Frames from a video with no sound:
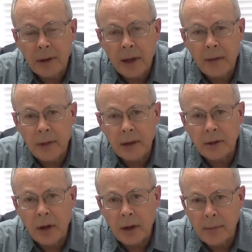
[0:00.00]
and then
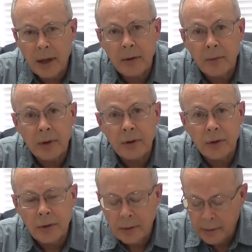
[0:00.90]
talk about it with
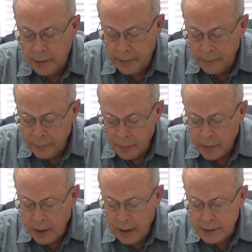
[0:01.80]
you.
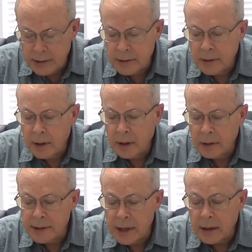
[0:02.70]
It's
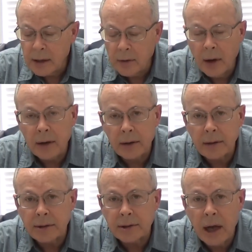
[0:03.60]
in 2
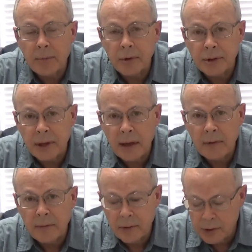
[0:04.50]
Chronicles chapter
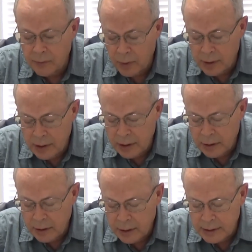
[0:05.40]
7, verse
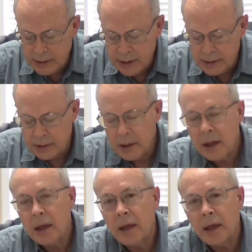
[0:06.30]
14. It says,
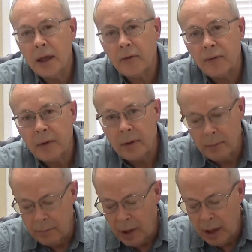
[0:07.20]
"If
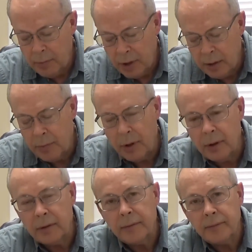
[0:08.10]
my people,